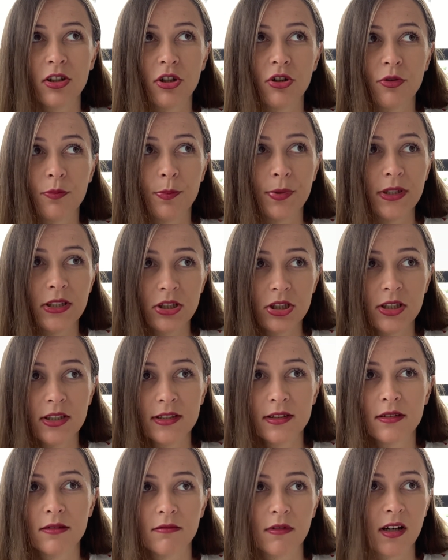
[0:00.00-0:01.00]
On
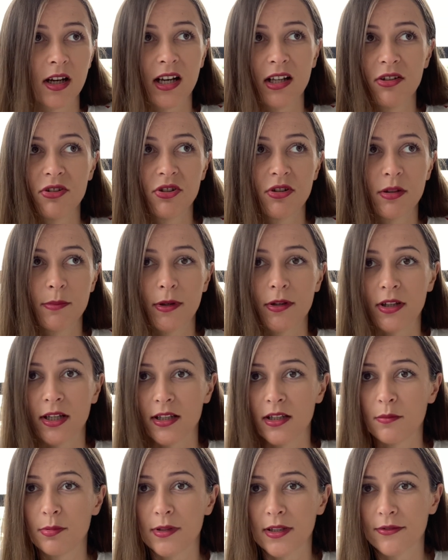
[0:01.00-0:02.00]
Pinterest, I don't know about
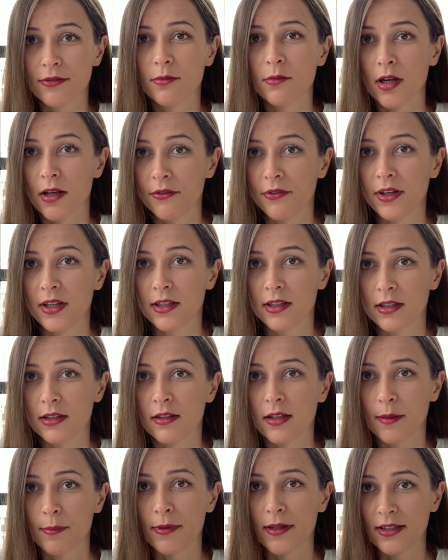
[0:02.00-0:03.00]
other platforms, I think
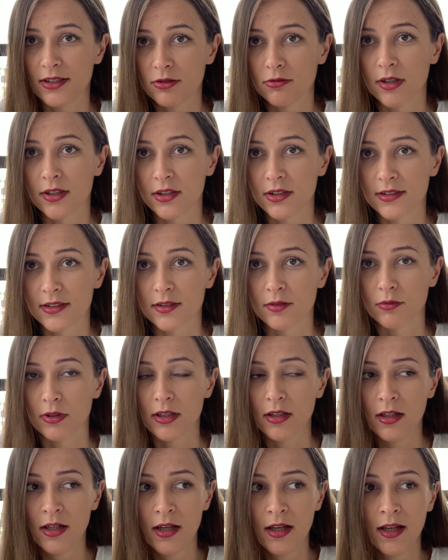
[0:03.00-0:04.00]
it applies to others as
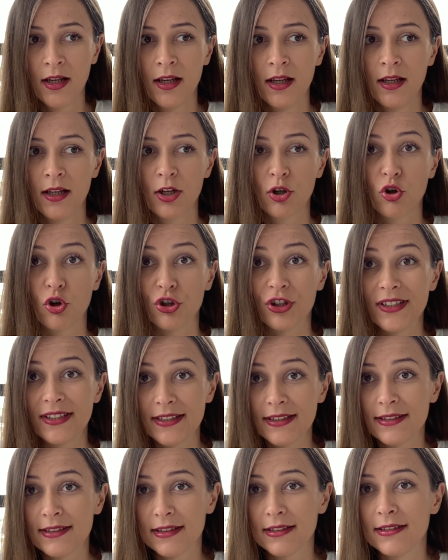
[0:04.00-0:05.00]
well.
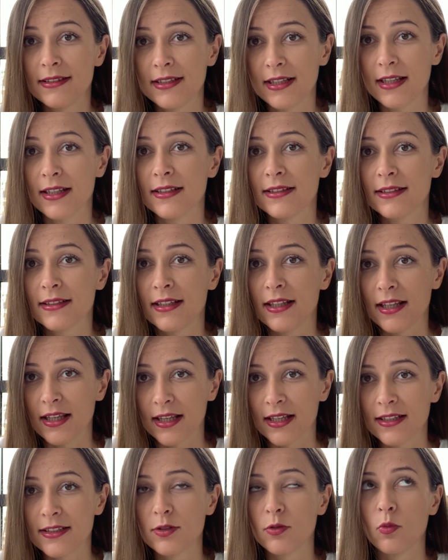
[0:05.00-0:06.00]
Consistency is
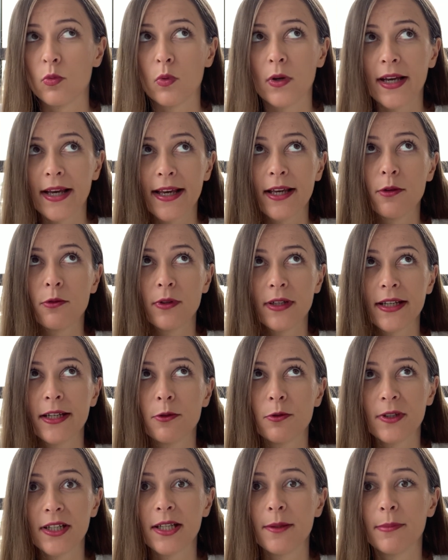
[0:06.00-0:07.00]
key. It's
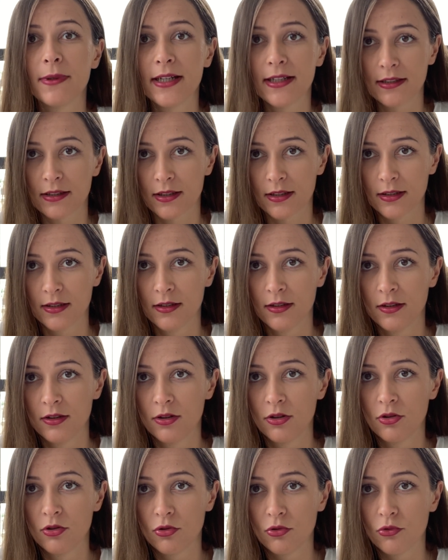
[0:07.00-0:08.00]
way better
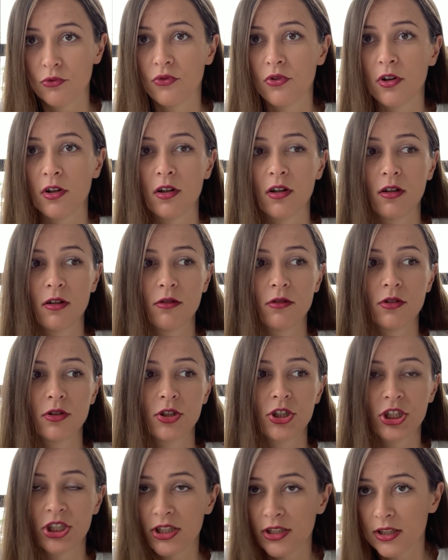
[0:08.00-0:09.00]
to follow
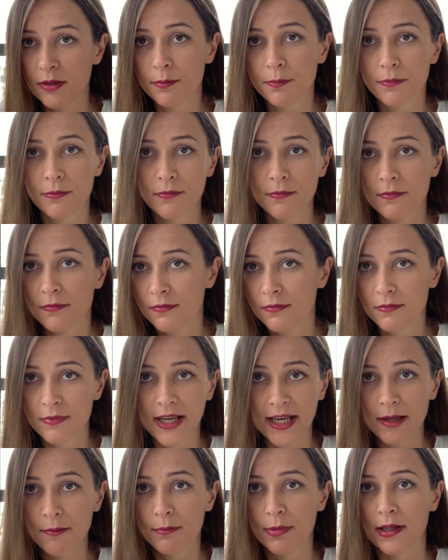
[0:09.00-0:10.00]
shitty
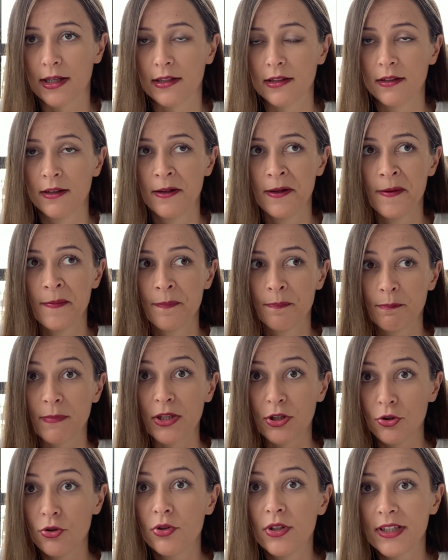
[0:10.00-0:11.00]
game plan,
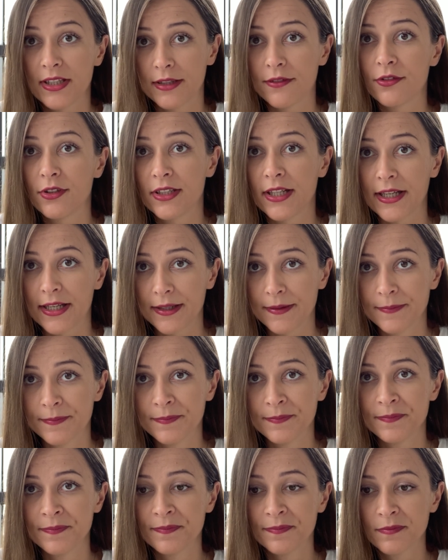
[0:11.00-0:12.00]
but do it every day.
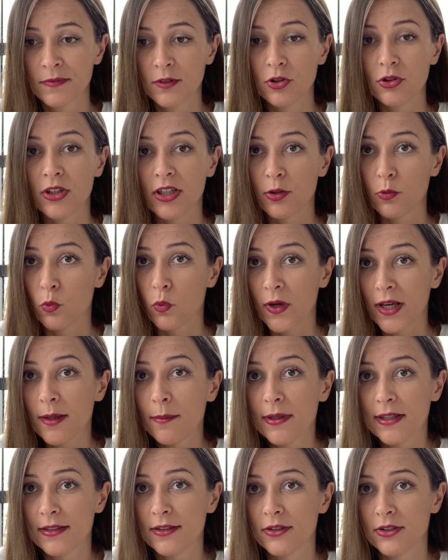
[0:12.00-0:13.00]
You get way
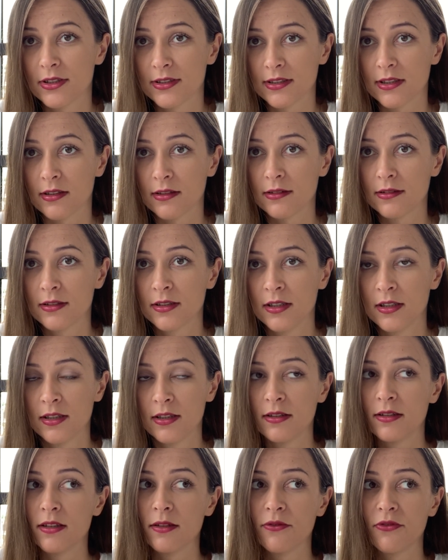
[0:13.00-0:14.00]
better results
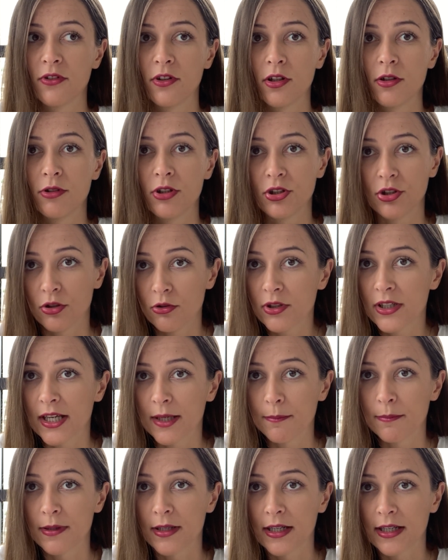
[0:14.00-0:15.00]
than following no
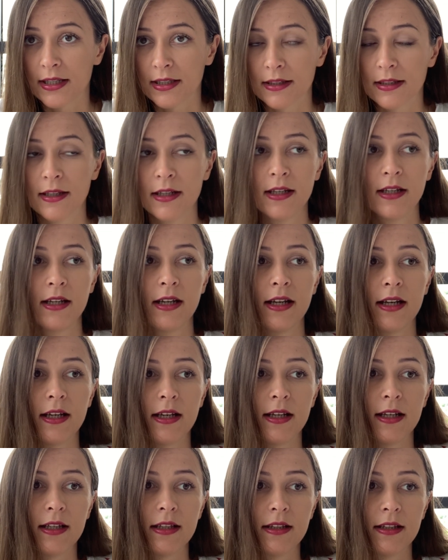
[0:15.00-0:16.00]
game plan
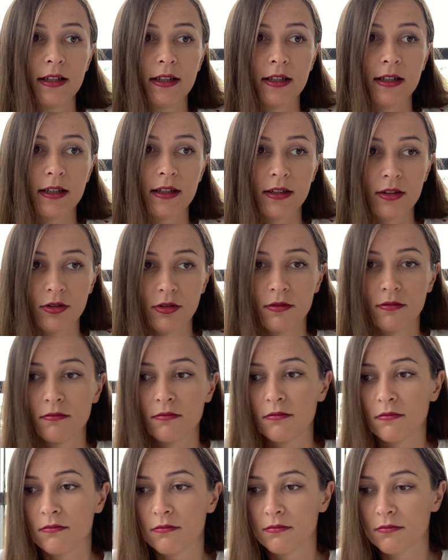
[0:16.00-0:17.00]
and
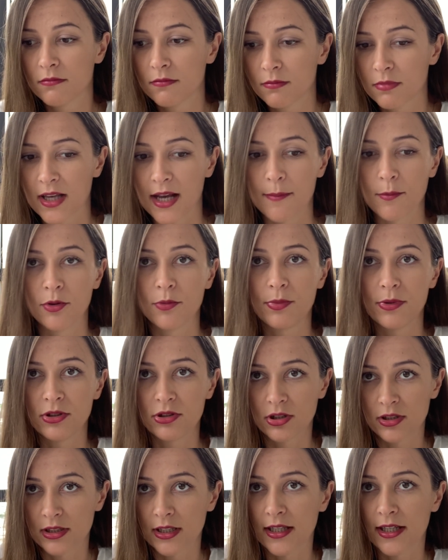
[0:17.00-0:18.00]
come on
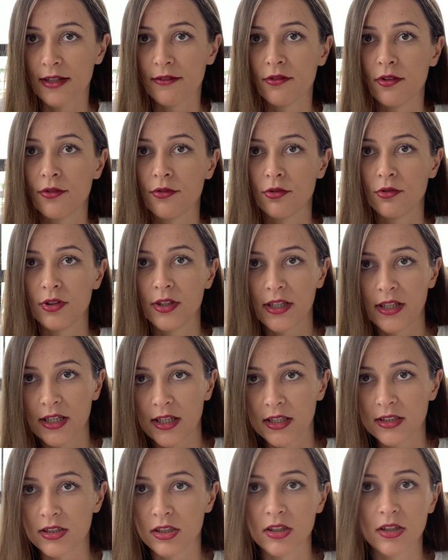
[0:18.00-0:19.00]
Pinterest like every few
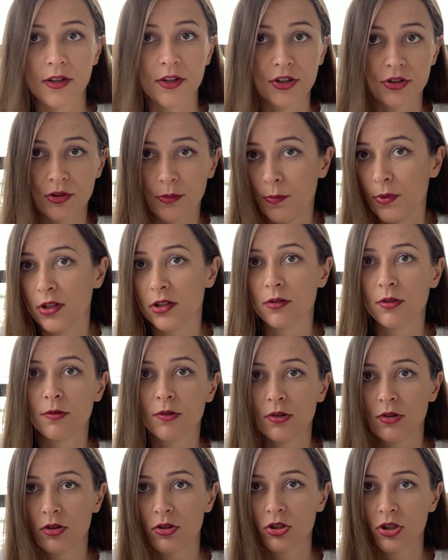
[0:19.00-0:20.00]
days and then
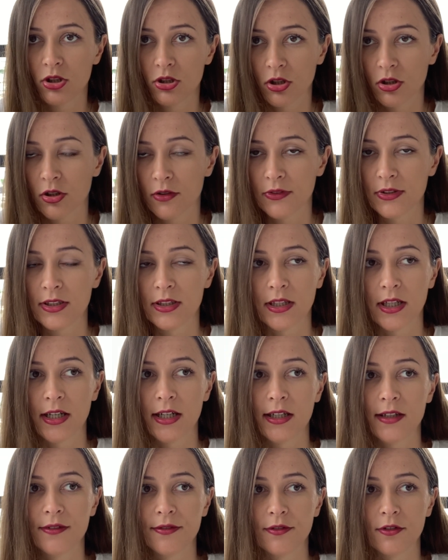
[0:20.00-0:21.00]
ripping shit ton of
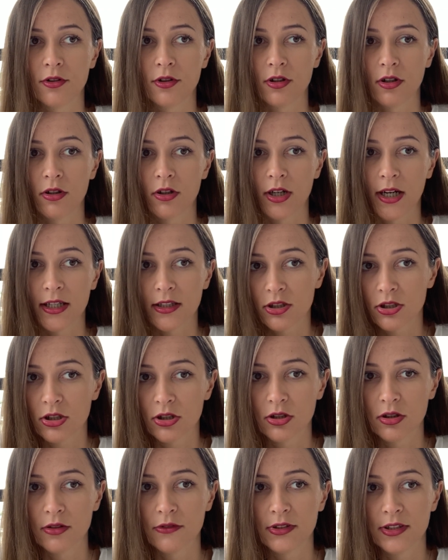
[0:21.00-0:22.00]
stuff or add
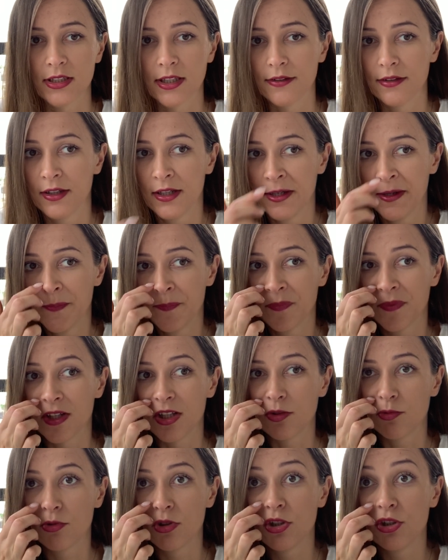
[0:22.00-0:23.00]
shit ton of stuff.
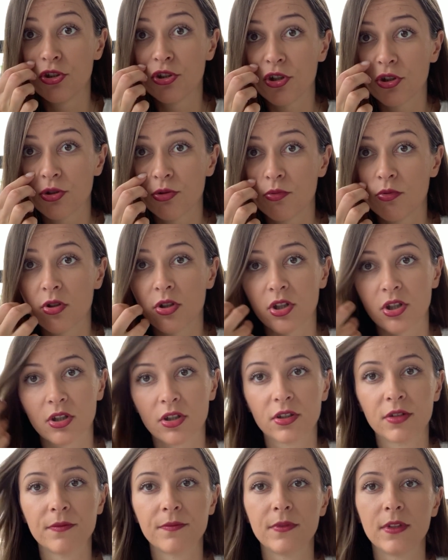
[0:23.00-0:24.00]
It will not
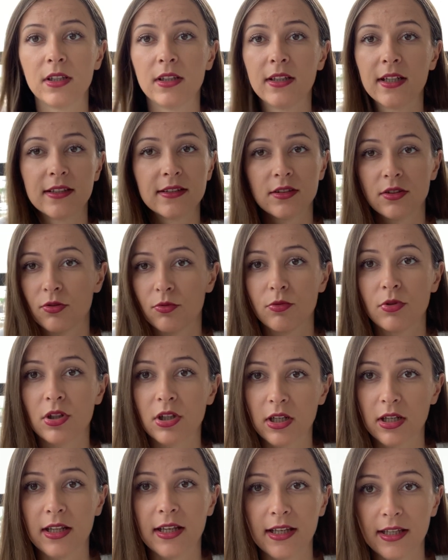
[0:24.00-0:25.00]
work. It doesn't
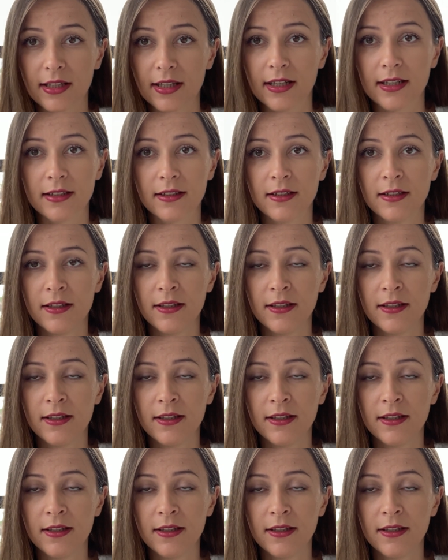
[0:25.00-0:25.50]
work like that.